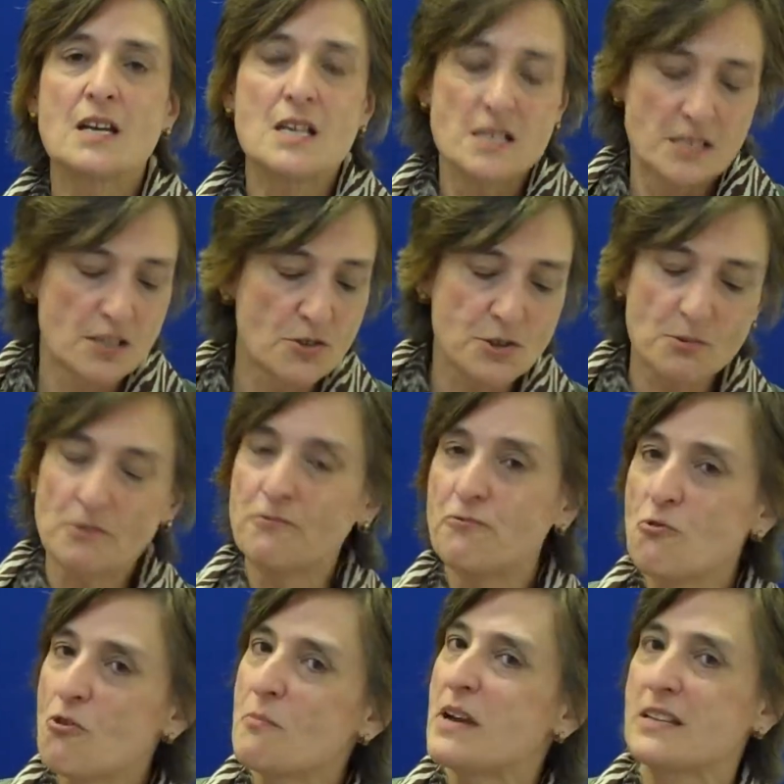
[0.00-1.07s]
So there are
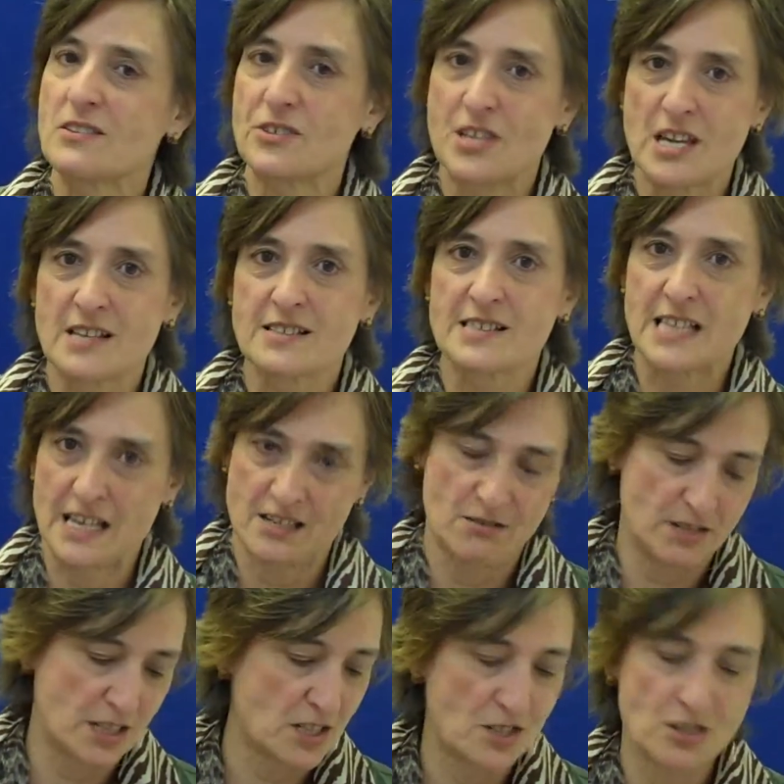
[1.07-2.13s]
four main things that you
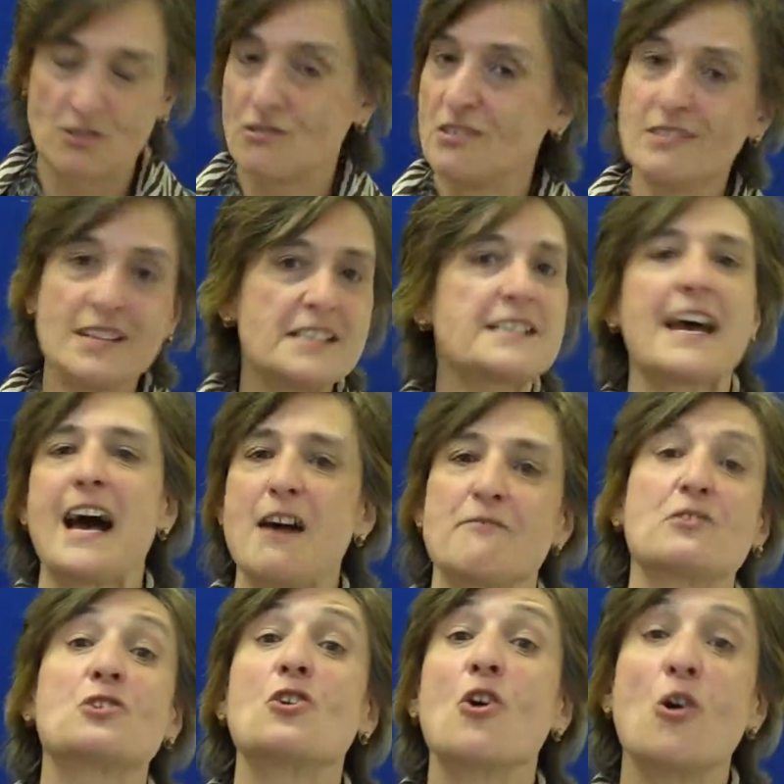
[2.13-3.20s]
need to do. You need to have
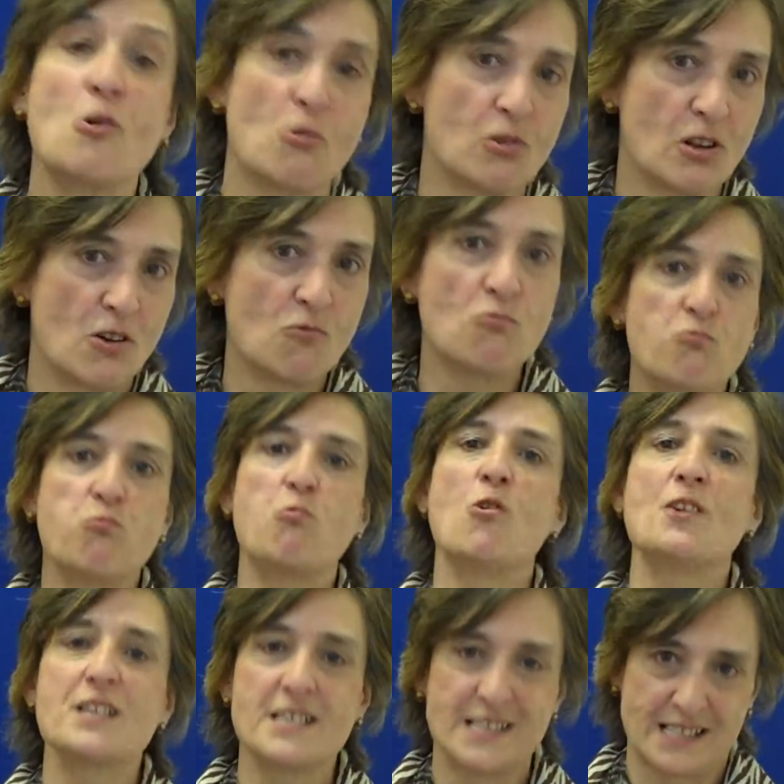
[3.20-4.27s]
a goal.
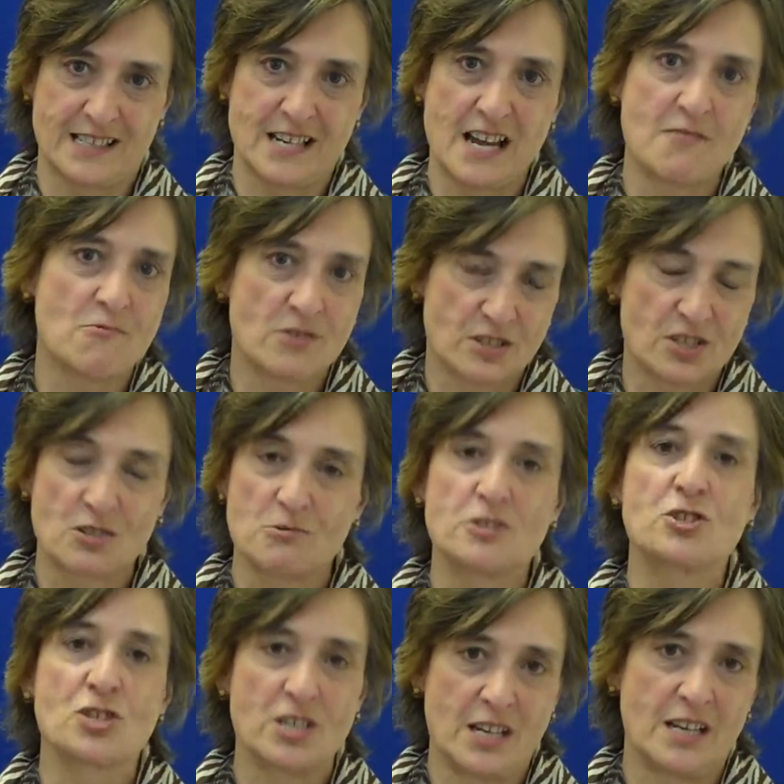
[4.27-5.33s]
What is it I want to
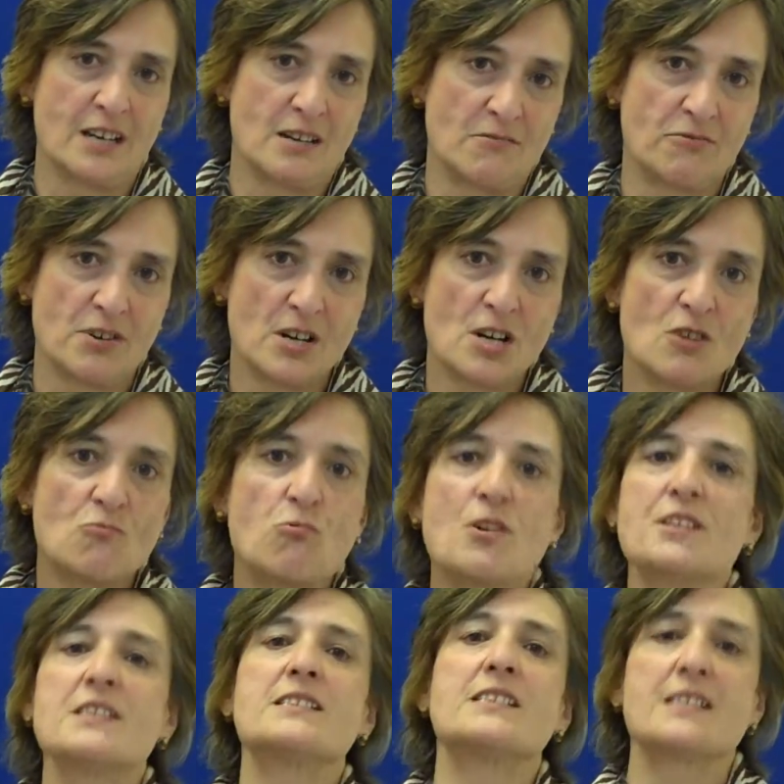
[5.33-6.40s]
achieve?
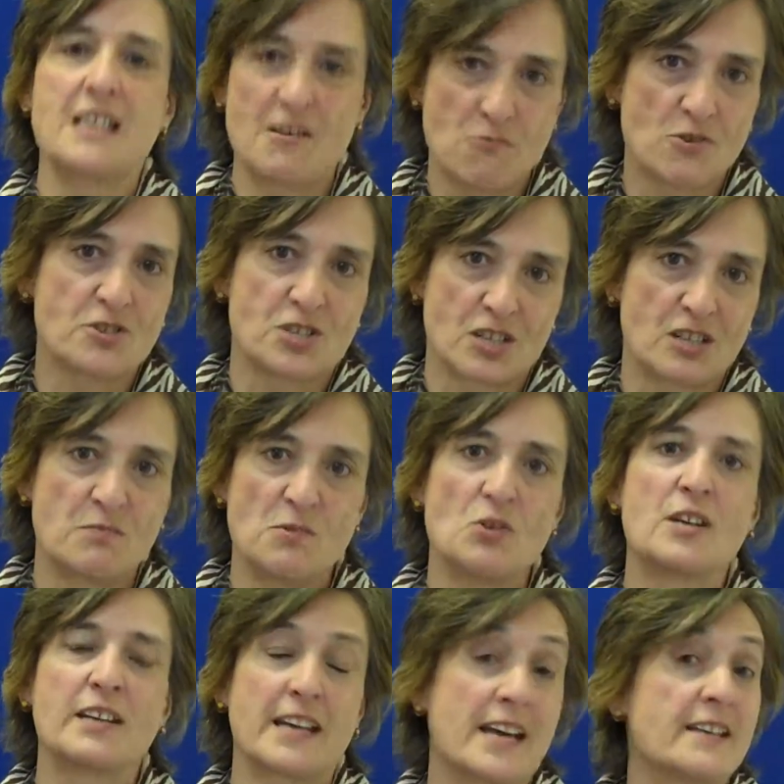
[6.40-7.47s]
What is it I want to
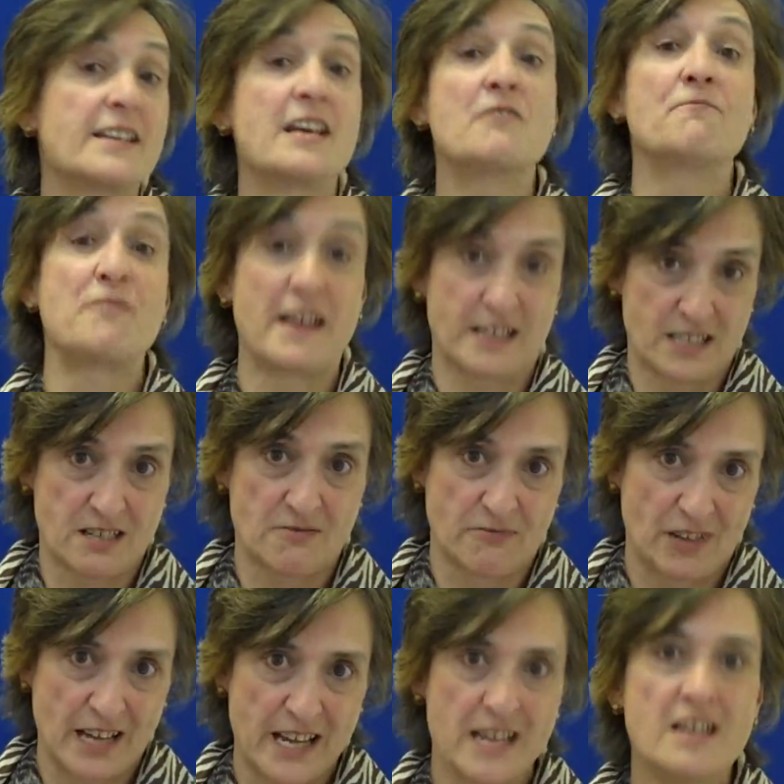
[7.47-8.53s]
communicate
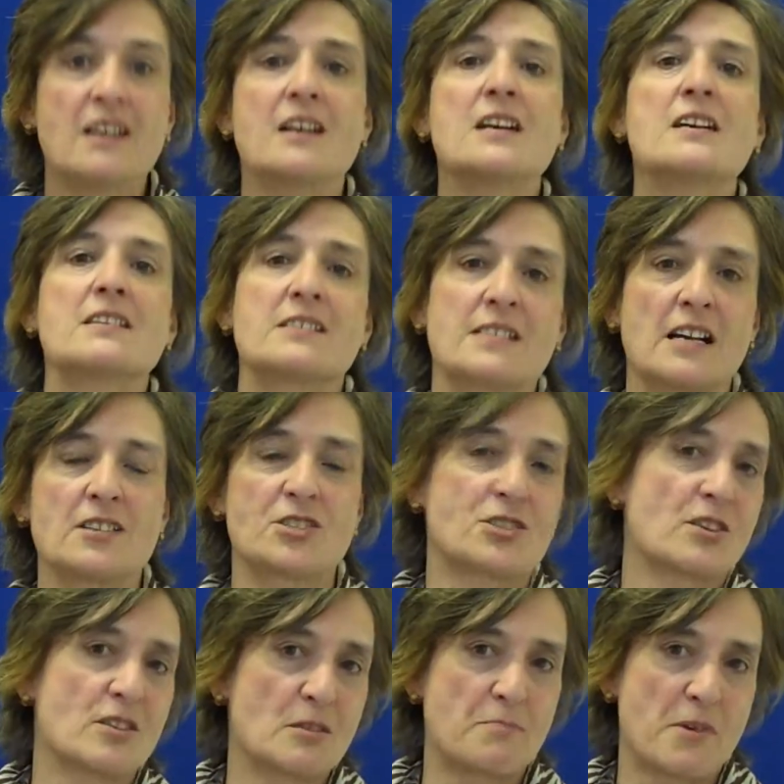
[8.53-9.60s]
effectively such
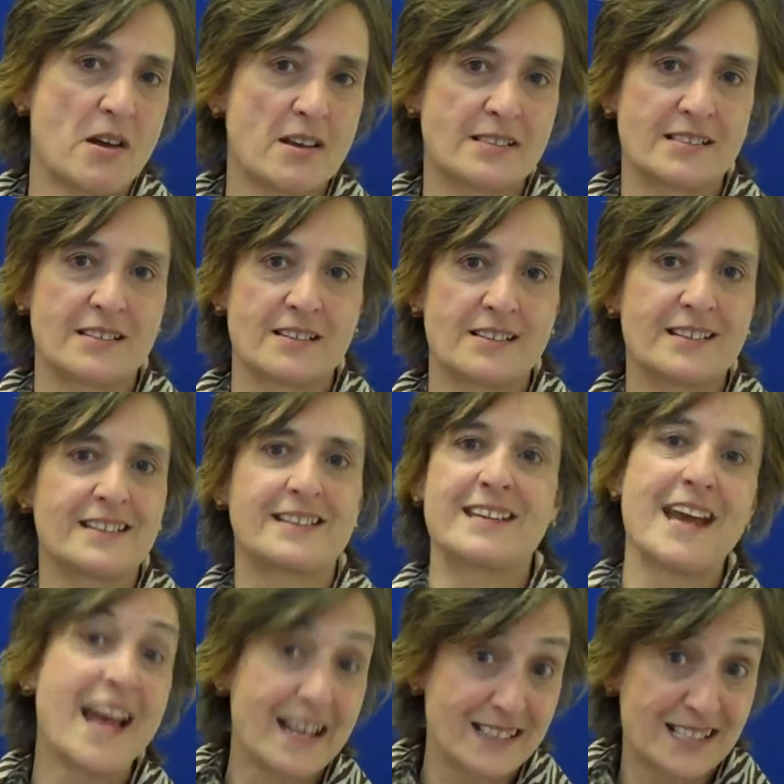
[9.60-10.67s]
that the person
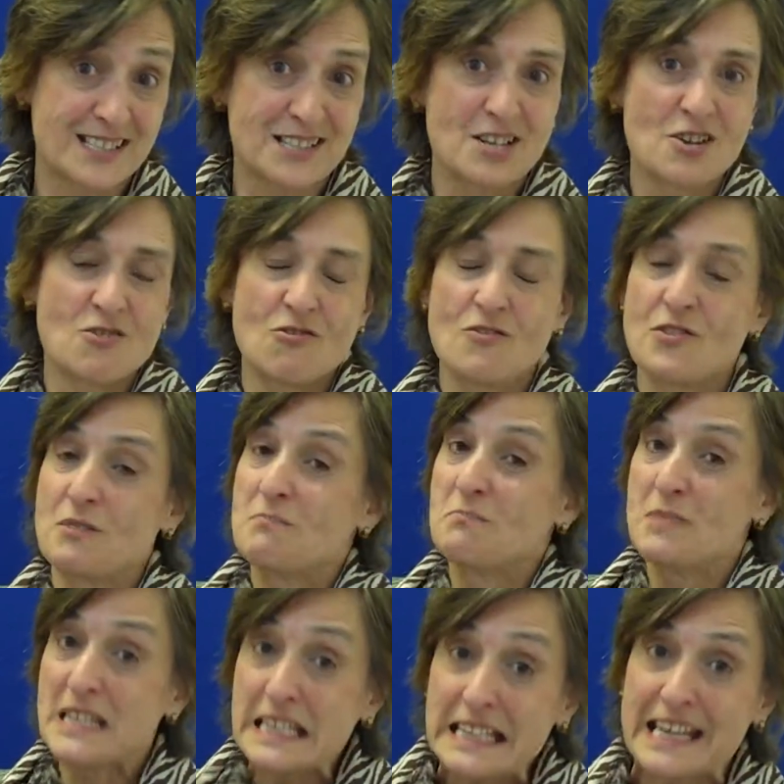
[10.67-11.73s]
gets the
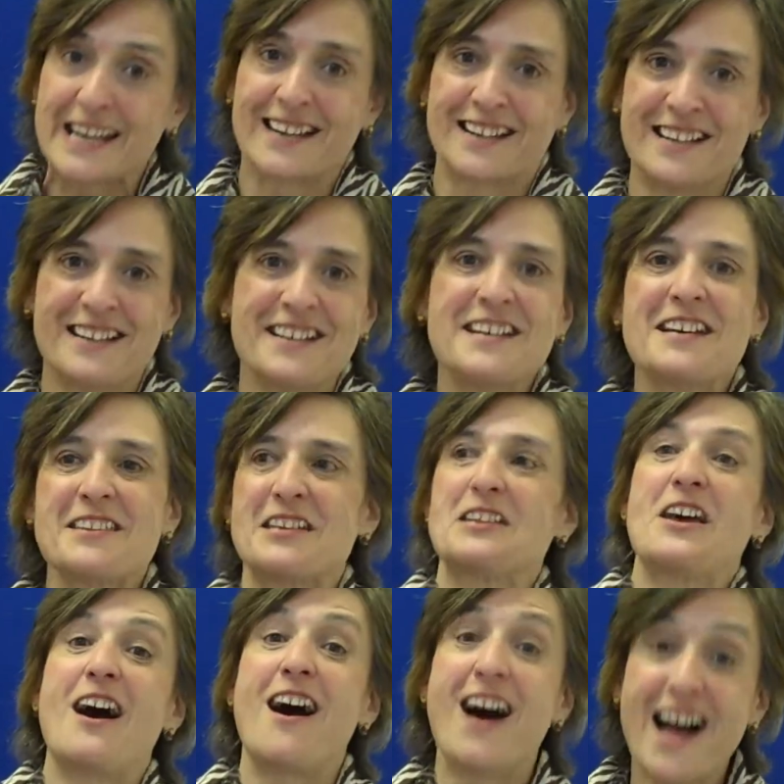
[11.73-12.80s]
meaning
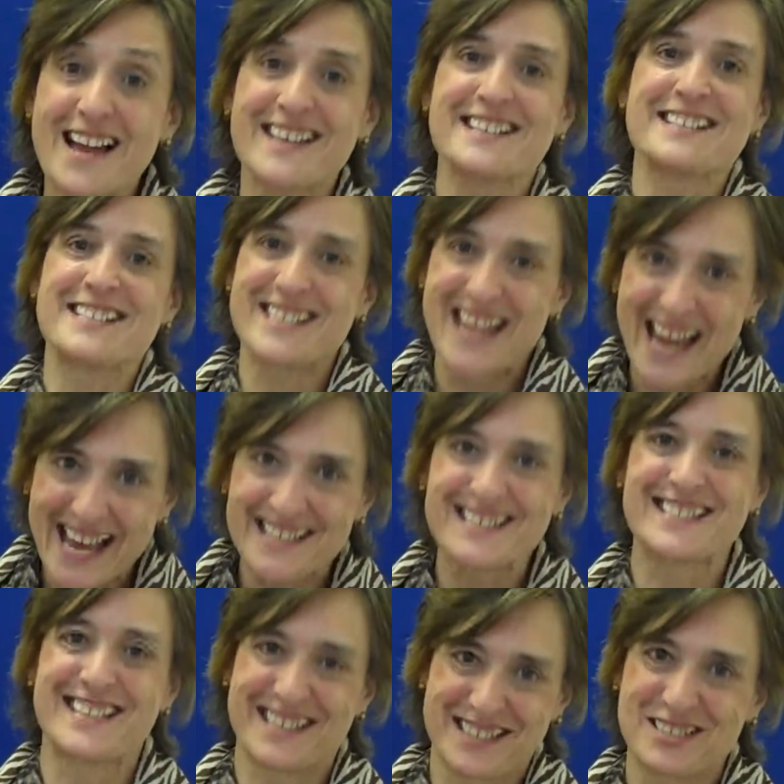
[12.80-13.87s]
that I
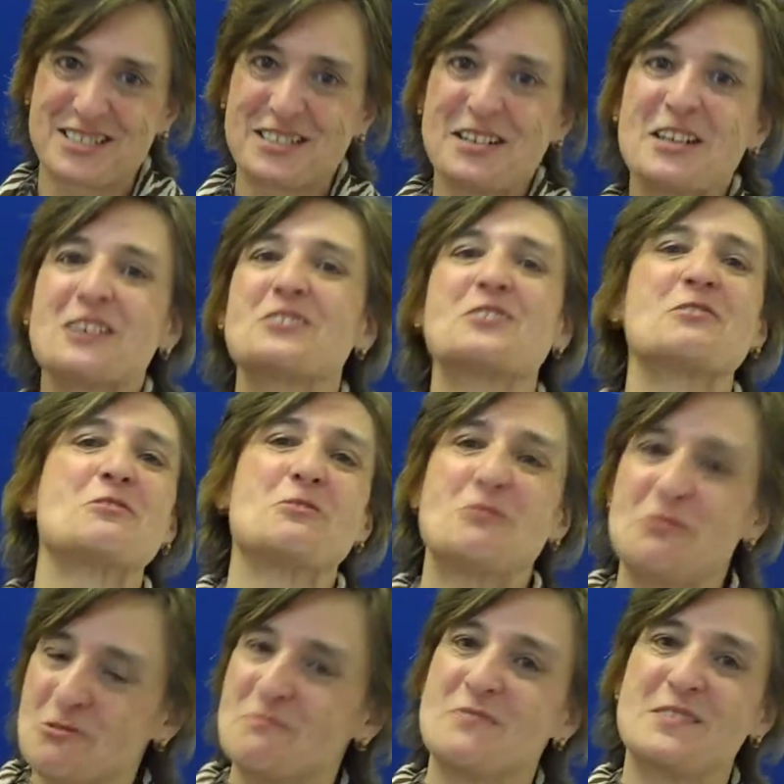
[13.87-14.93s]
intended
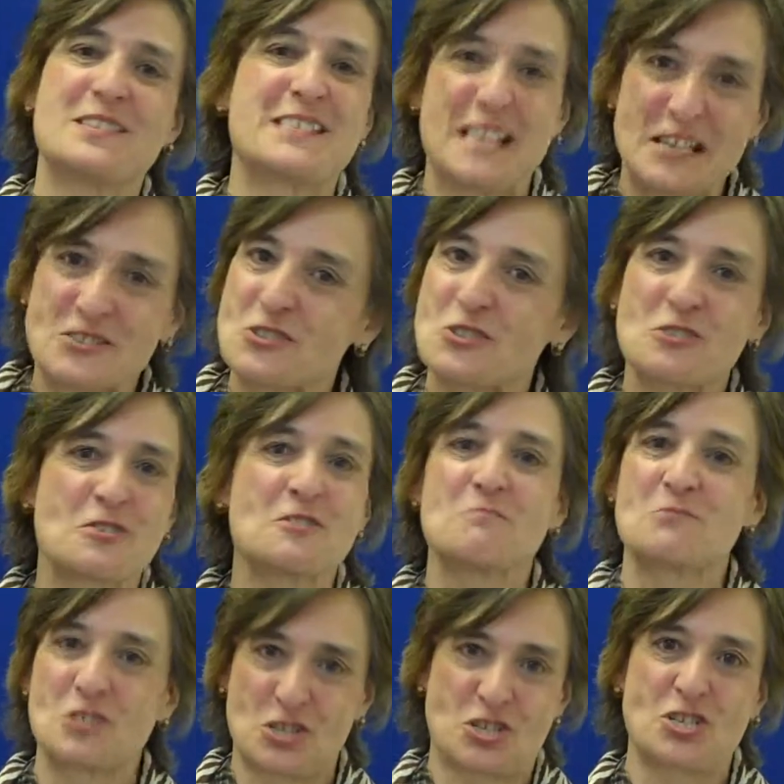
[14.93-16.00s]
to send to
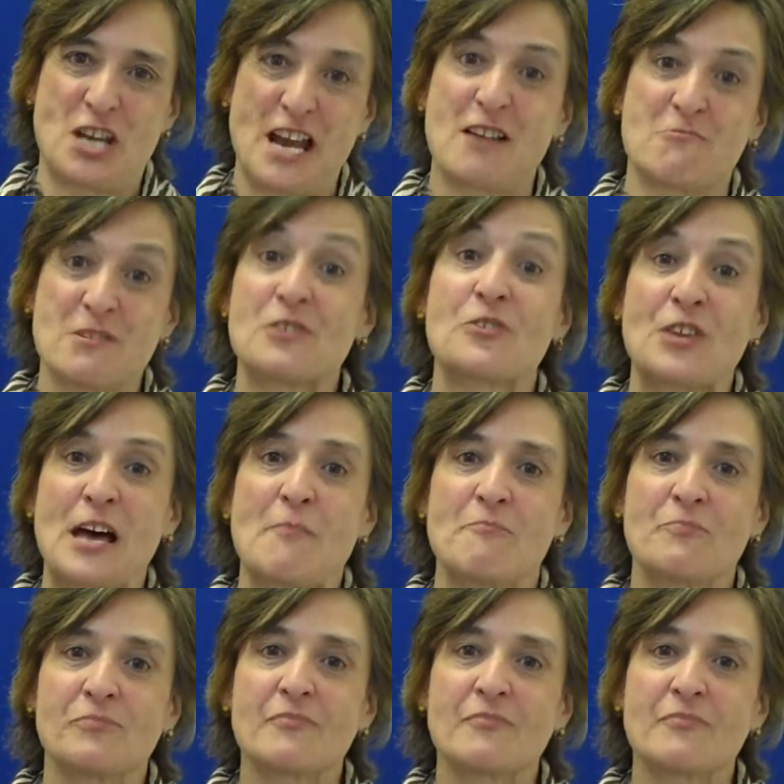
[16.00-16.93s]
them, to share with them?